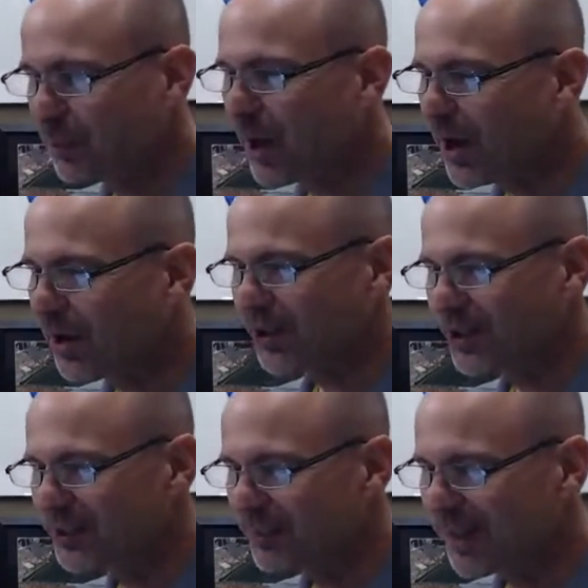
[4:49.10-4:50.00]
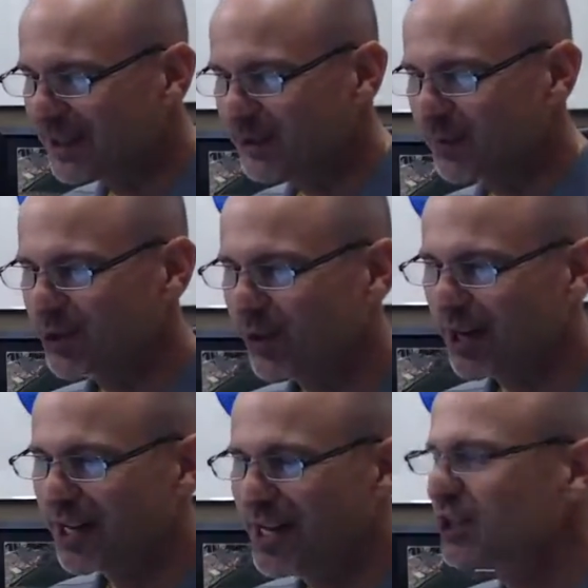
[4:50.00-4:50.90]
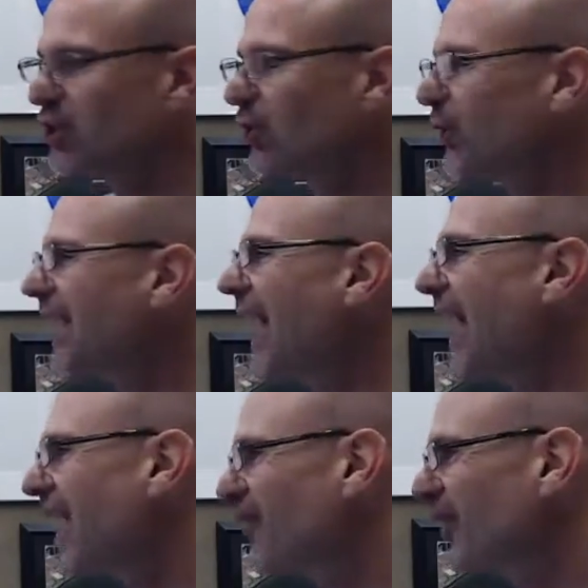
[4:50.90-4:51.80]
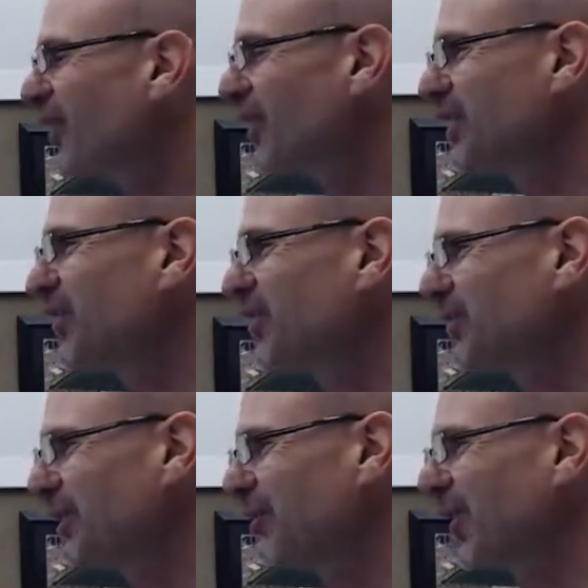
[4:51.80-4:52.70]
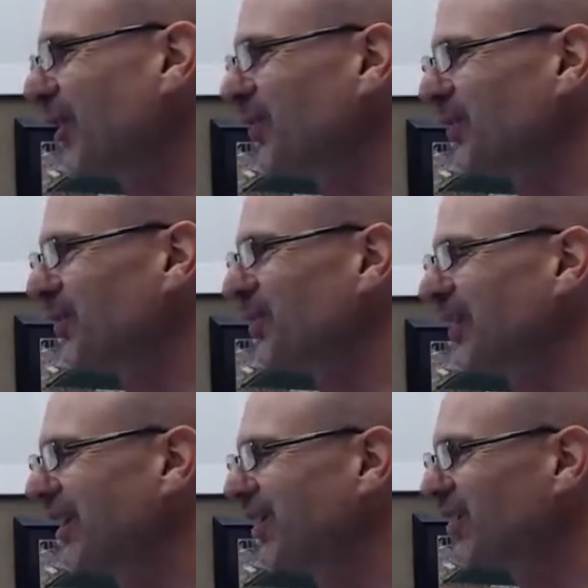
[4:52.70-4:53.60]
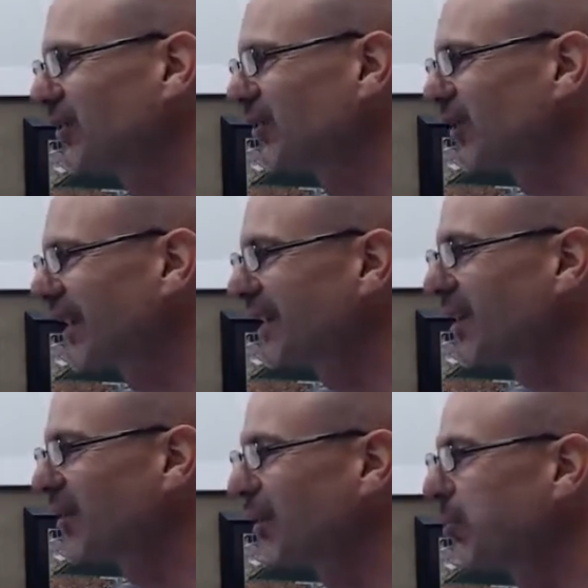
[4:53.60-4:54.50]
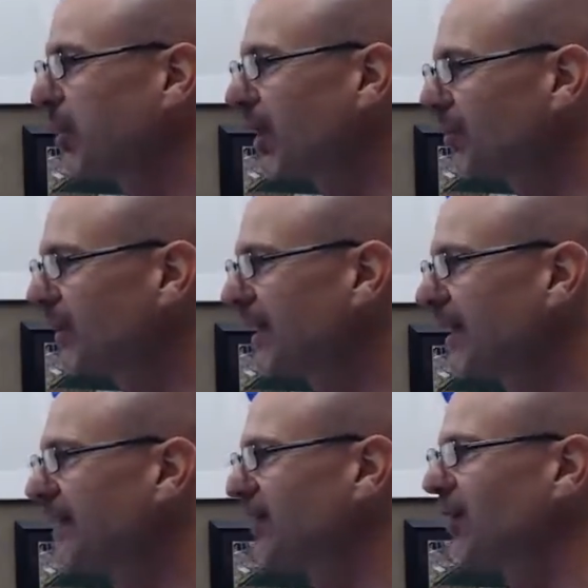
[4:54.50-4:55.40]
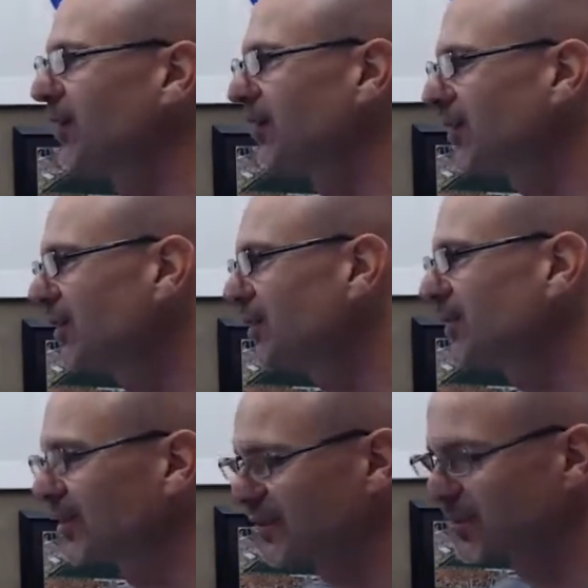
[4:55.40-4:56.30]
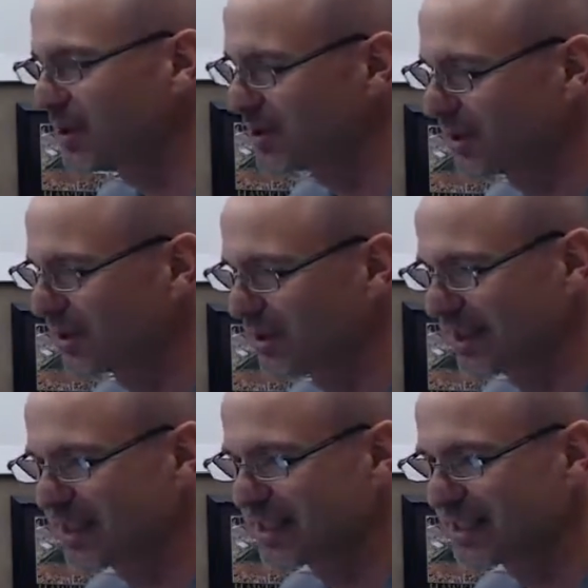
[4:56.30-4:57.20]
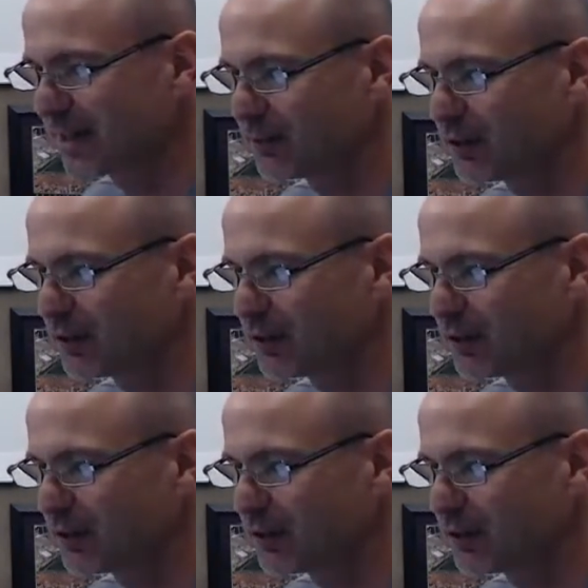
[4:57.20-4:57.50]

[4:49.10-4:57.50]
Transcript: Puggle. Let's make this one short. So we have the cutest little Puggles in the store right now. They're plumpy, they're cute, they're small, and all that kind of stuff.